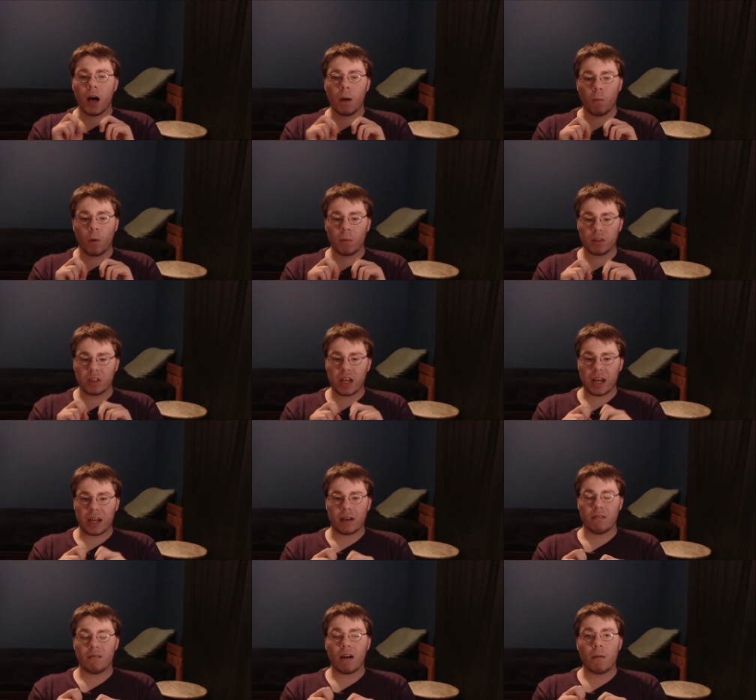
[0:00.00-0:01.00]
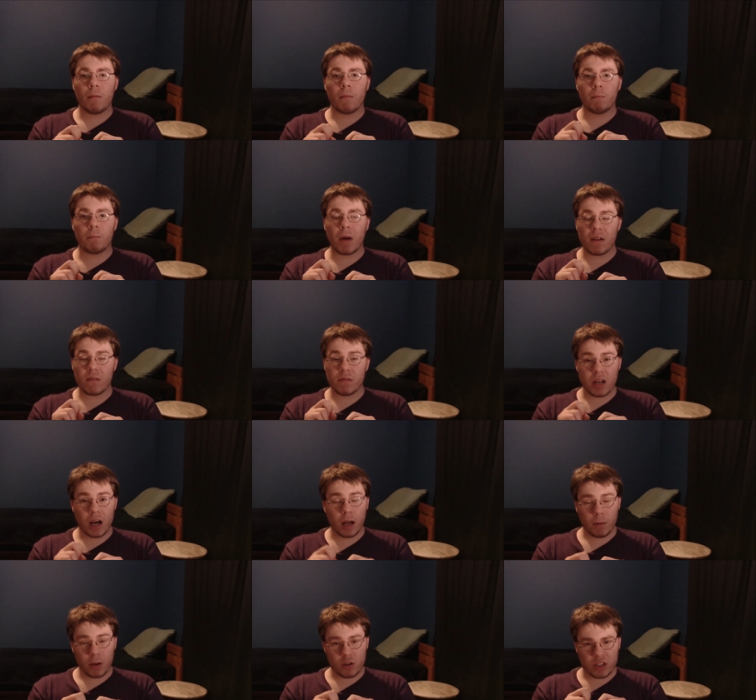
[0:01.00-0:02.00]
One more thing. My
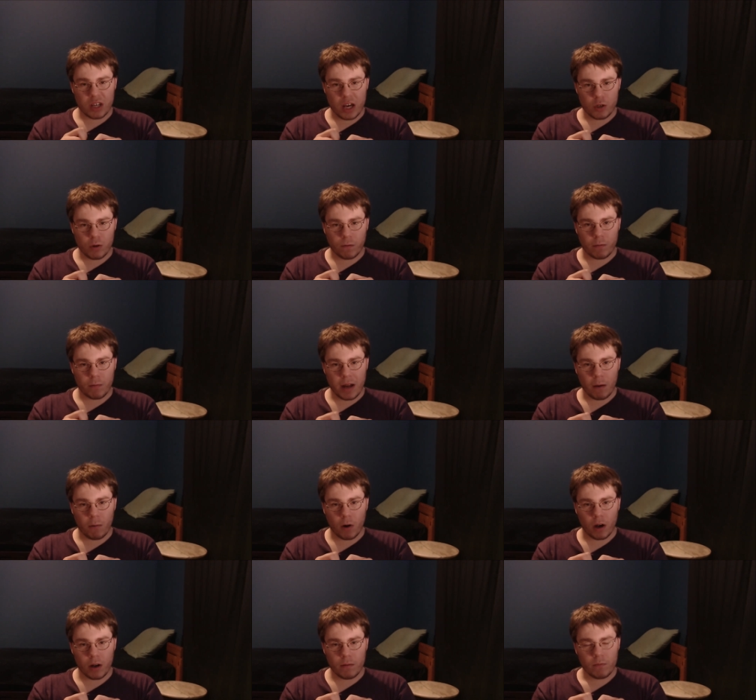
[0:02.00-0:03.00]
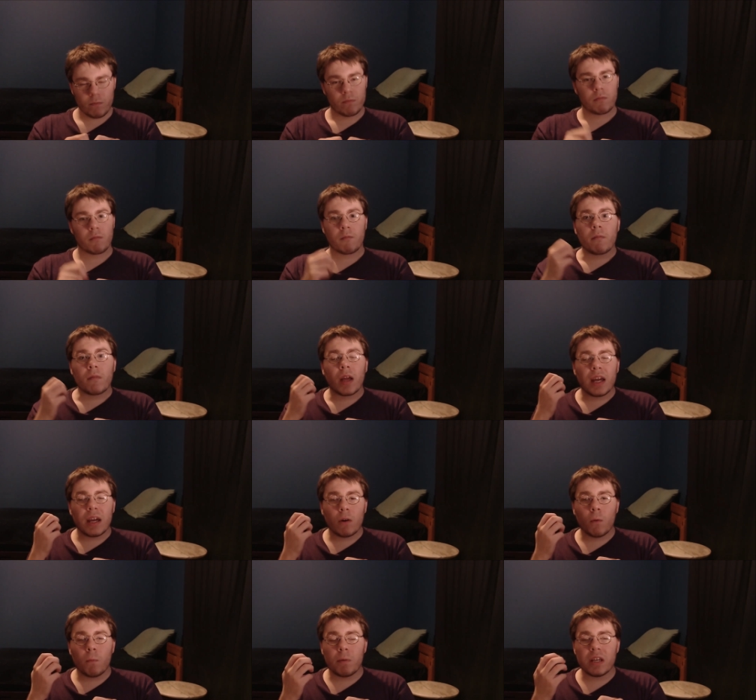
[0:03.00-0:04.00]
upload schedule from now on,
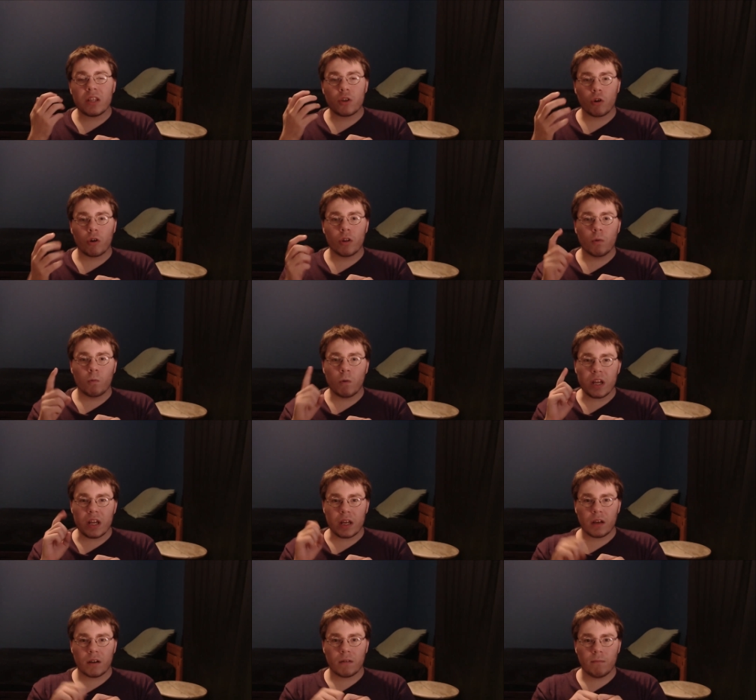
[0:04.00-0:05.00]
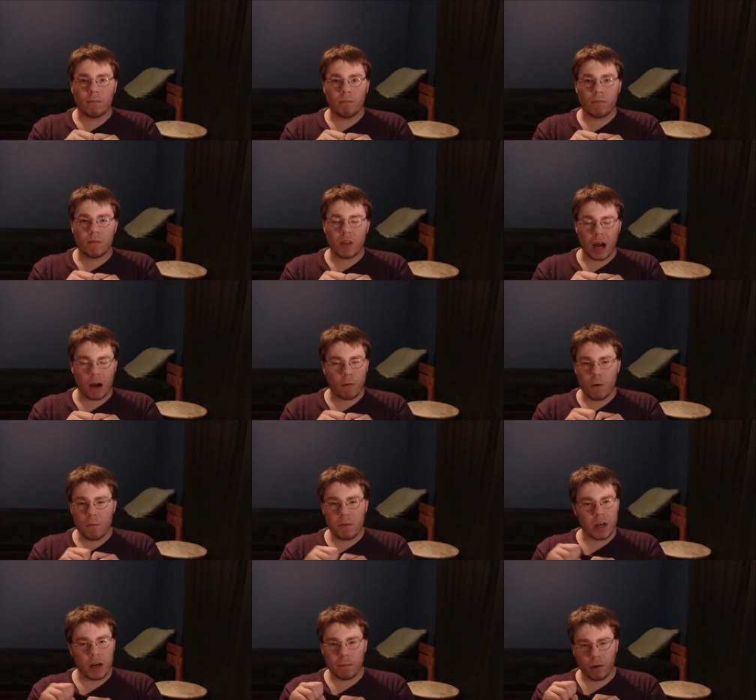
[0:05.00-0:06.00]
it'll be during the week. I won't
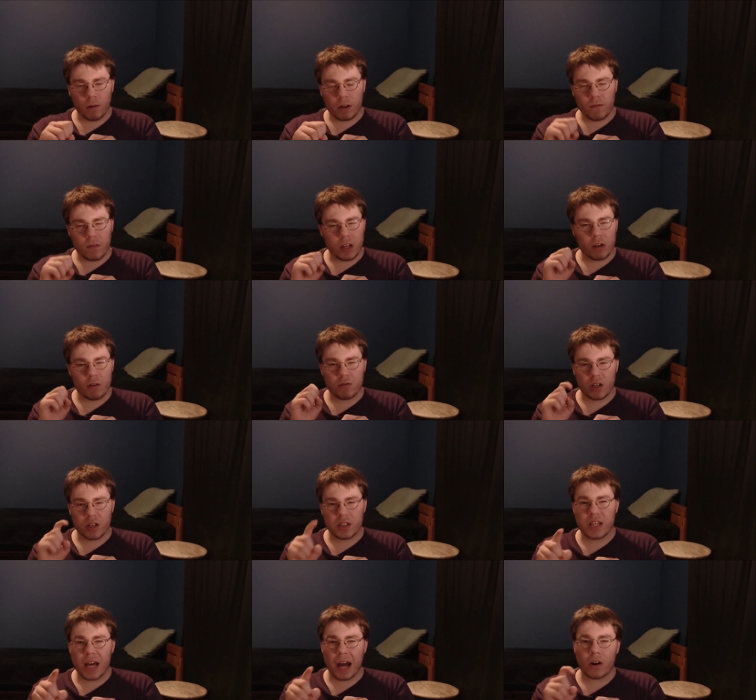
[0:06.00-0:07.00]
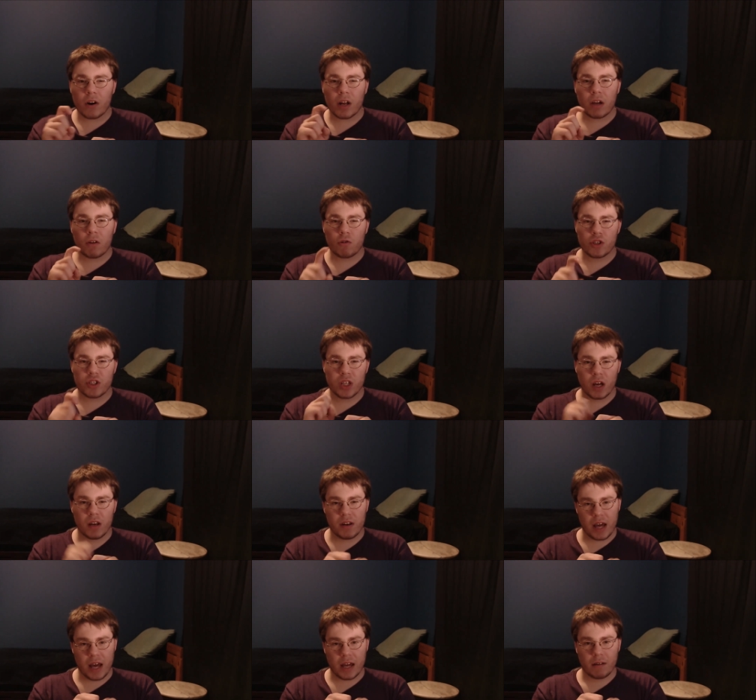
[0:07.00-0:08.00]
be uploading videos on Saturday or
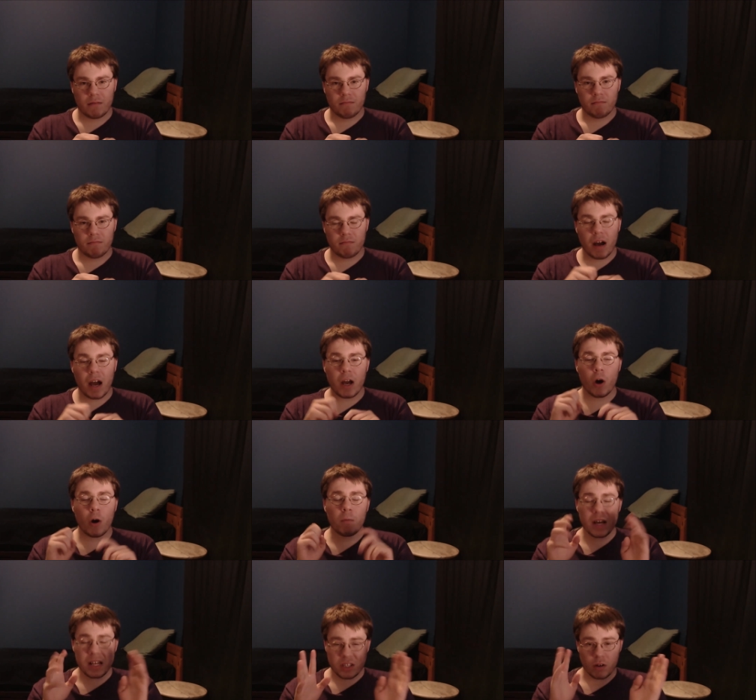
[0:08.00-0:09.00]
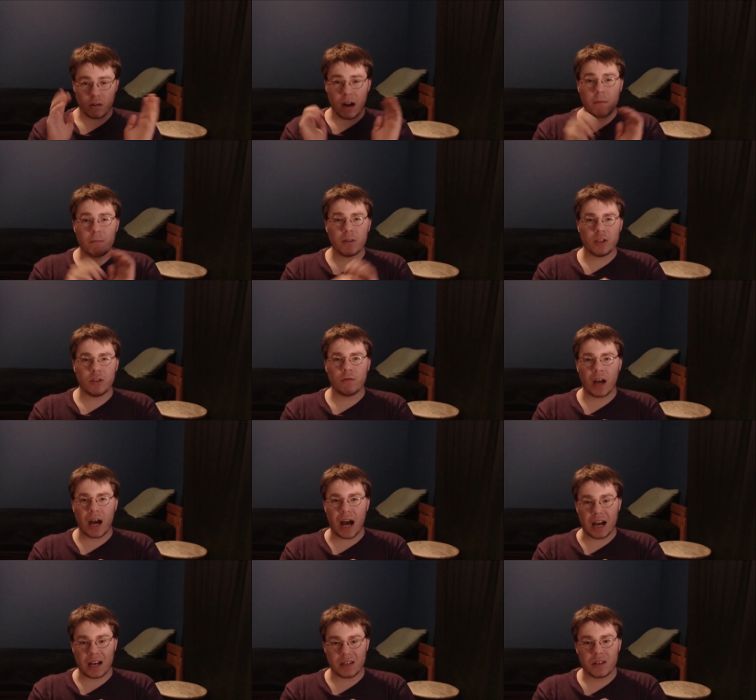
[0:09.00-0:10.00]
Sunday. I hope that's alright with you
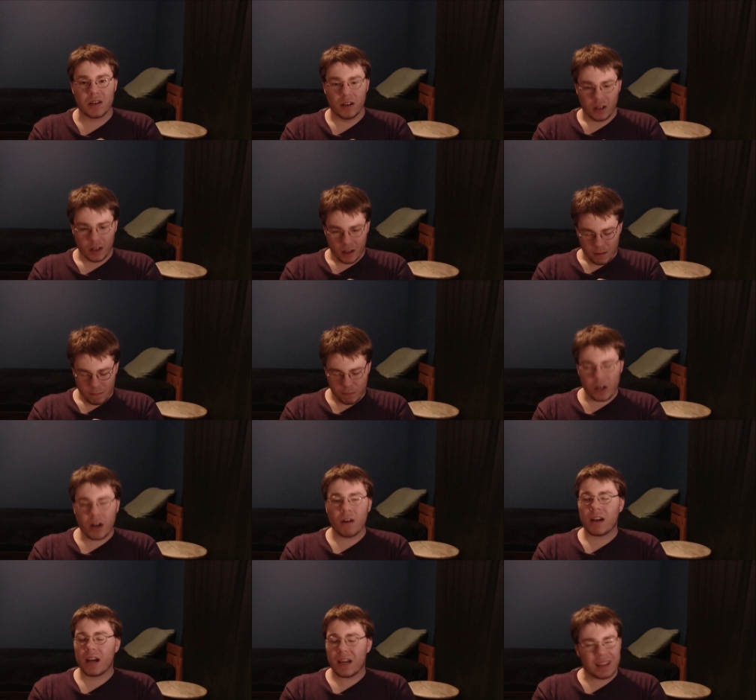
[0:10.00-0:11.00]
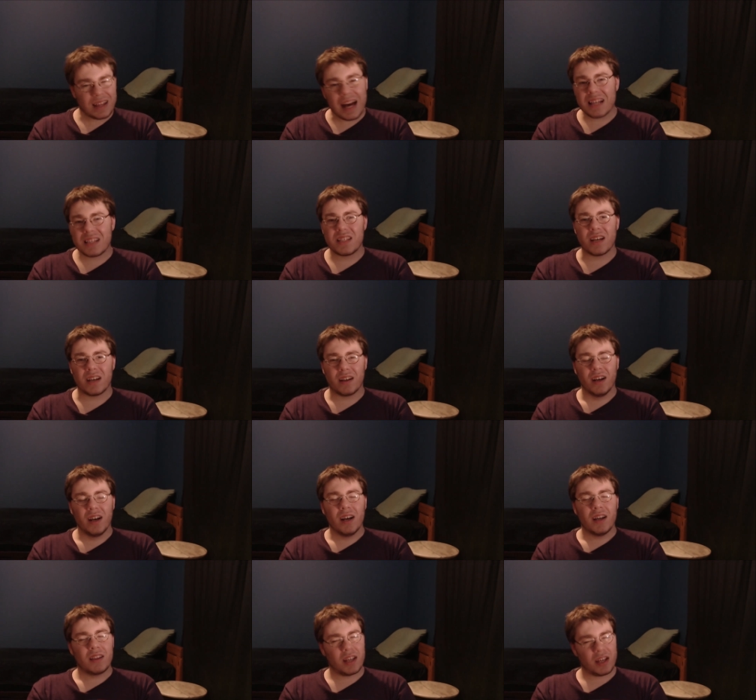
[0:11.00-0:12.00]
guys. But okay, that's it.
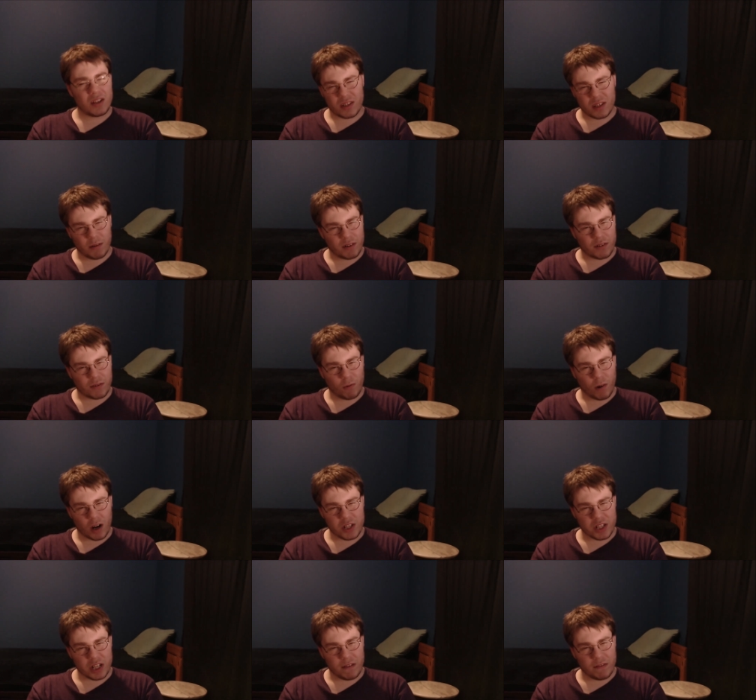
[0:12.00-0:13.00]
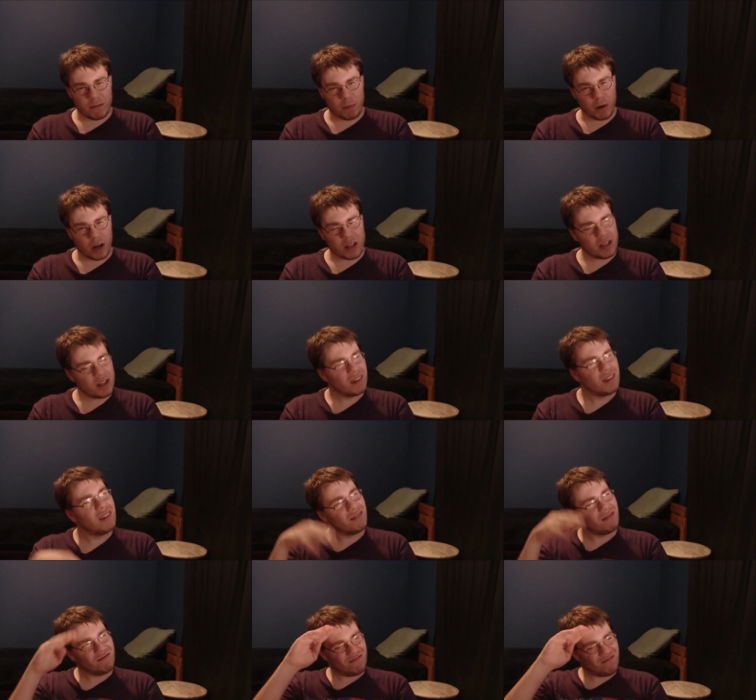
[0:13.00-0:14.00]
Thank you so much for watching, everybody.
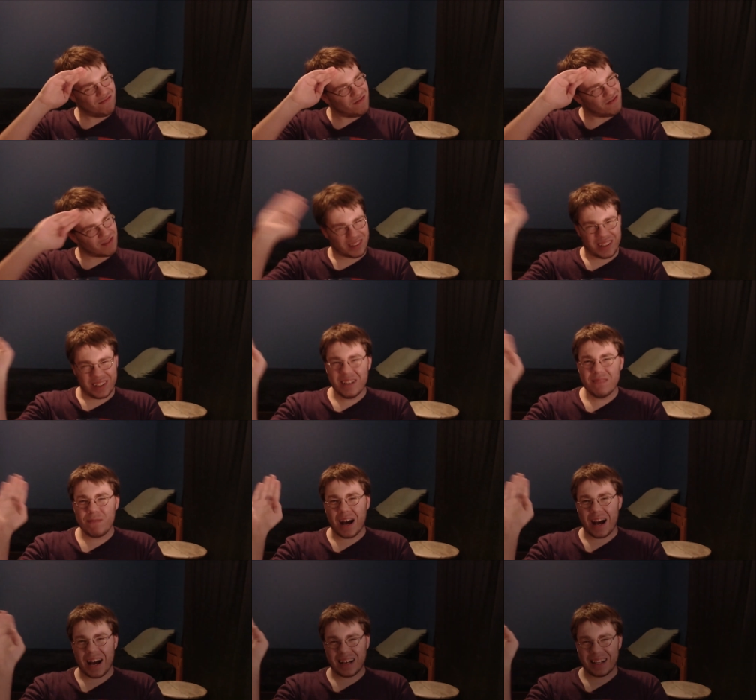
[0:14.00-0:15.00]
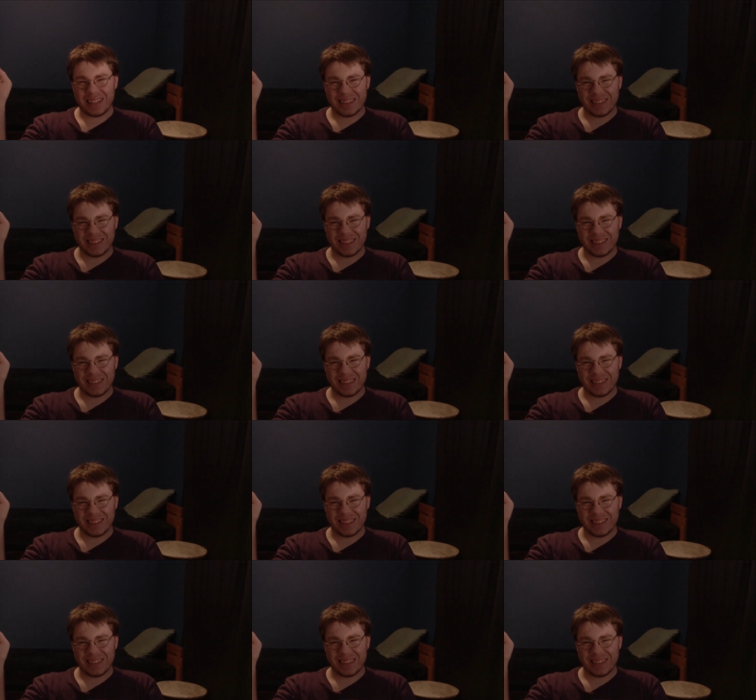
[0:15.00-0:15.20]
Goodbye.